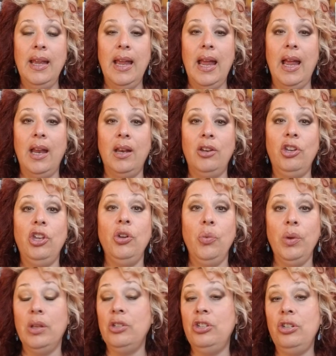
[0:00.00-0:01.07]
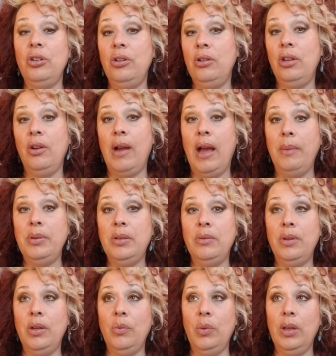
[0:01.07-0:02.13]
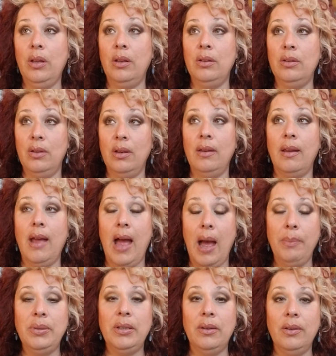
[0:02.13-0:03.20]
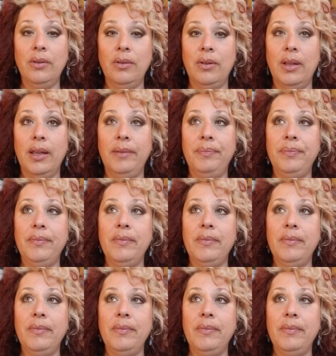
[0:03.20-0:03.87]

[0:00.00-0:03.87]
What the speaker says: And you will too. You absolutely will. Absolutely.